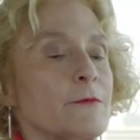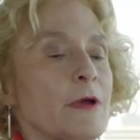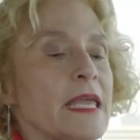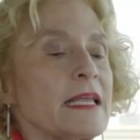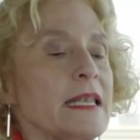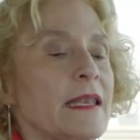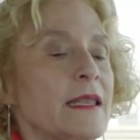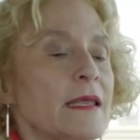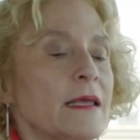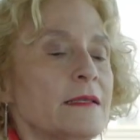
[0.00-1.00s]
we can
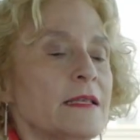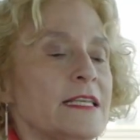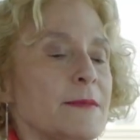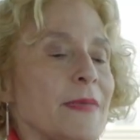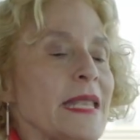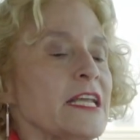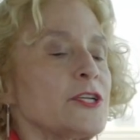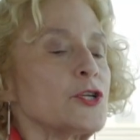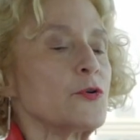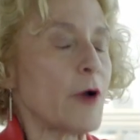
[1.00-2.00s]

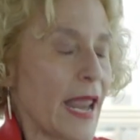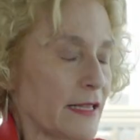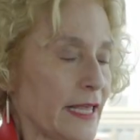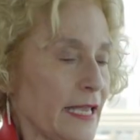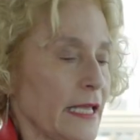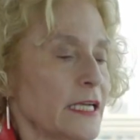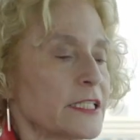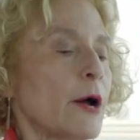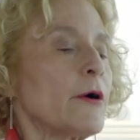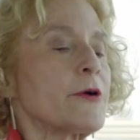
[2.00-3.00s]
diminish greatly.
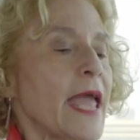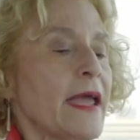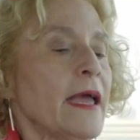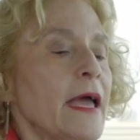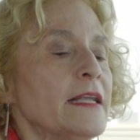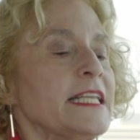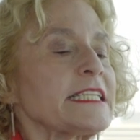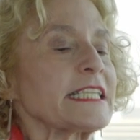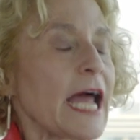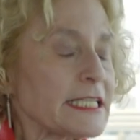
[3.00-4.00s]
So, okay,
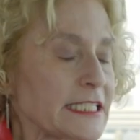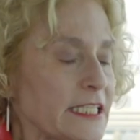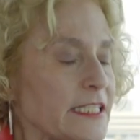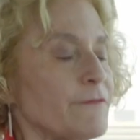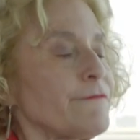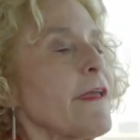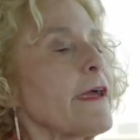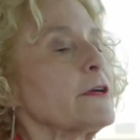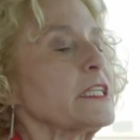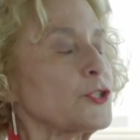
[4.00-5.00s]
disgust is a
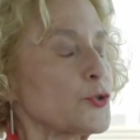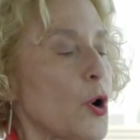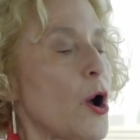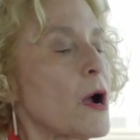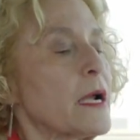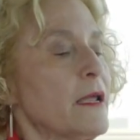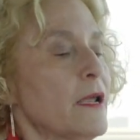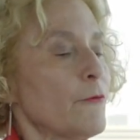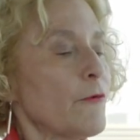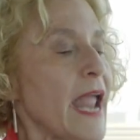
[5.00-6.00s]
very strong
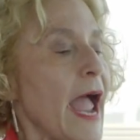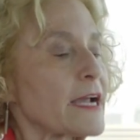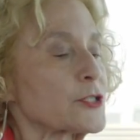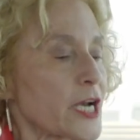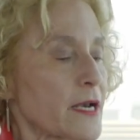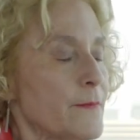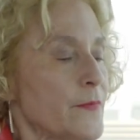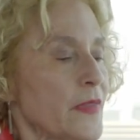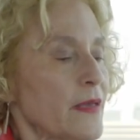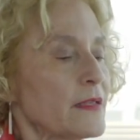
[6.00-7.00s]
reaction,
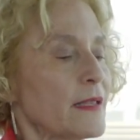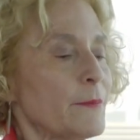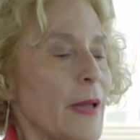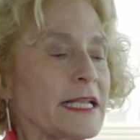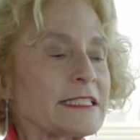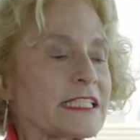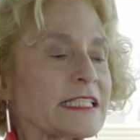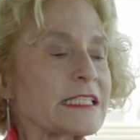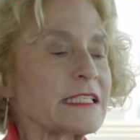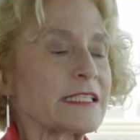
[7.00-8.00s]
but it's
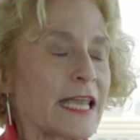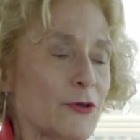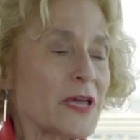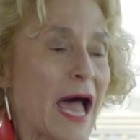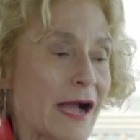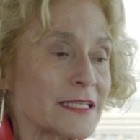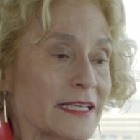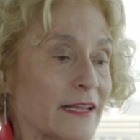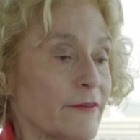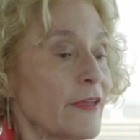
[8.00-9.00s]
still
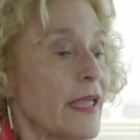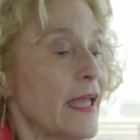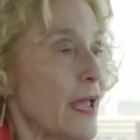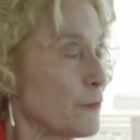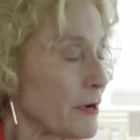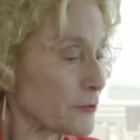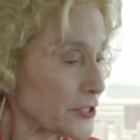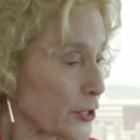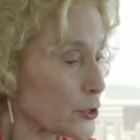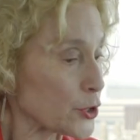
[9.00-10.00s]
cognitive. And what
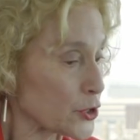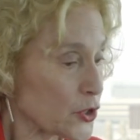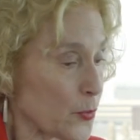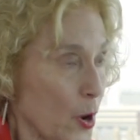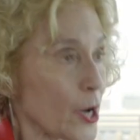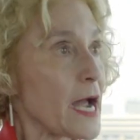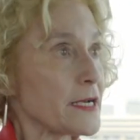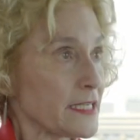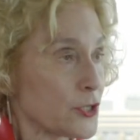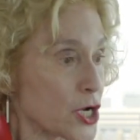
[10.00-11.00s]
researchers who work
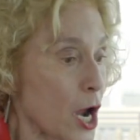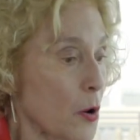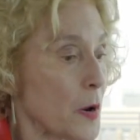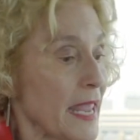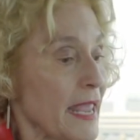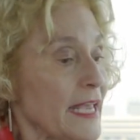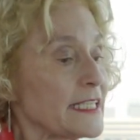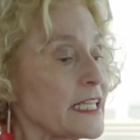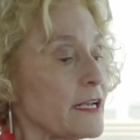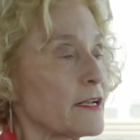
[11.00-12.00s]
on it show
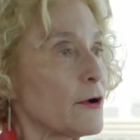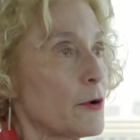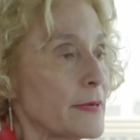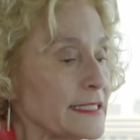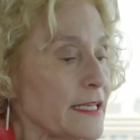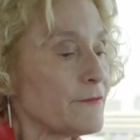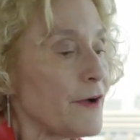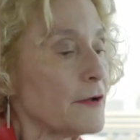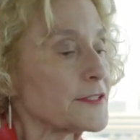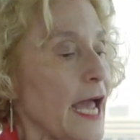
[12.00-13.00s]
is that it always
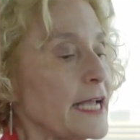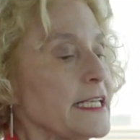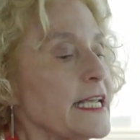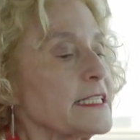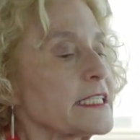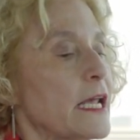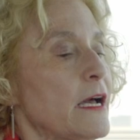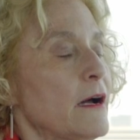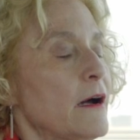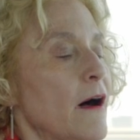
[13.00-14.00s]
involves ideas
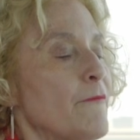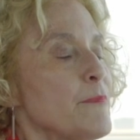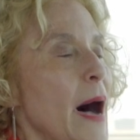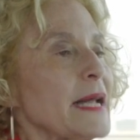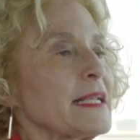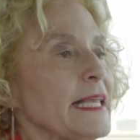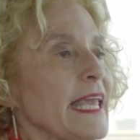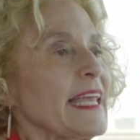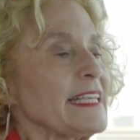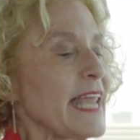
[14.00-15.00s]
of
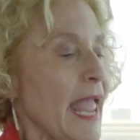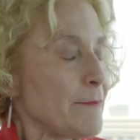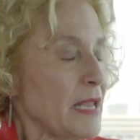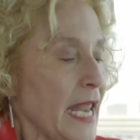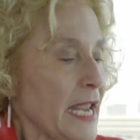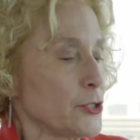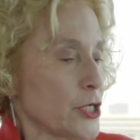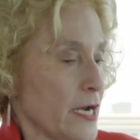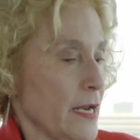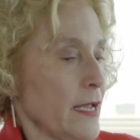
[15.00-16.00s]
bodily
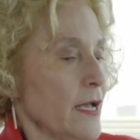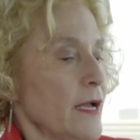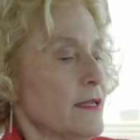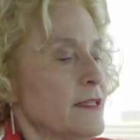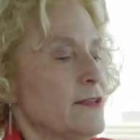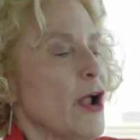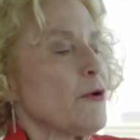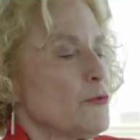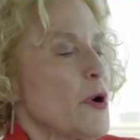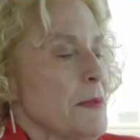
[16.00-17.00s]
contamination. You
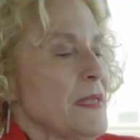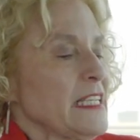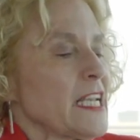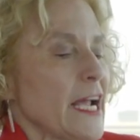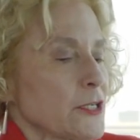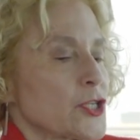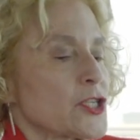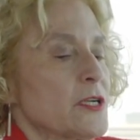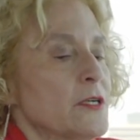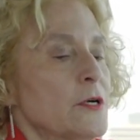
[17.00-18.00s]
don't want to be
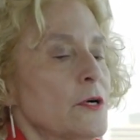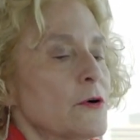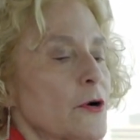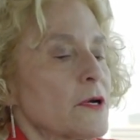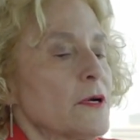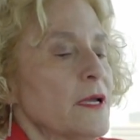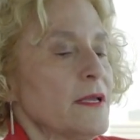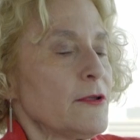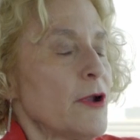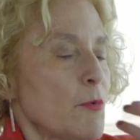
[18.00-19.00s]
touched, or
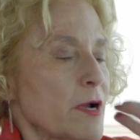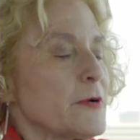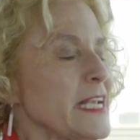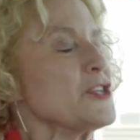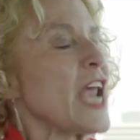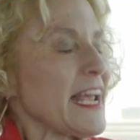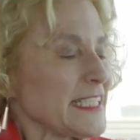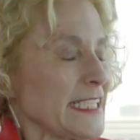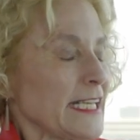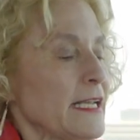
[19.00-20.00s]
you don't want to
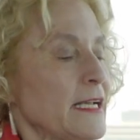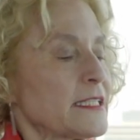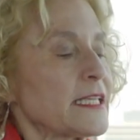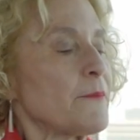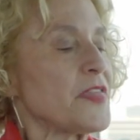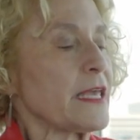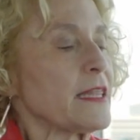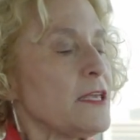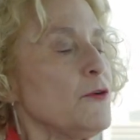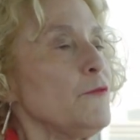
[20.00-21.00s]
ingest something
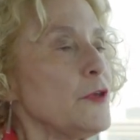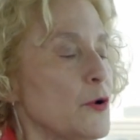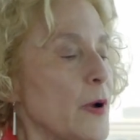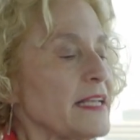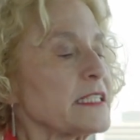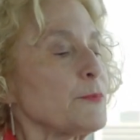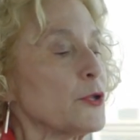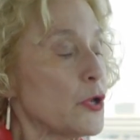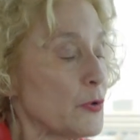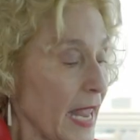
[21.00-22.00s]
that you view as
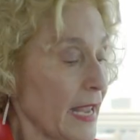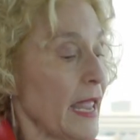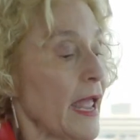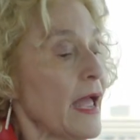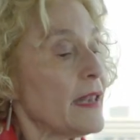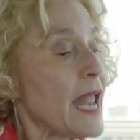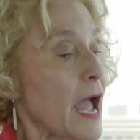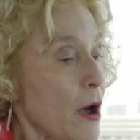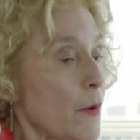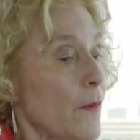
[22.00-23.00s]
polluting.
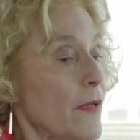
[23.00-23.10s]
Now,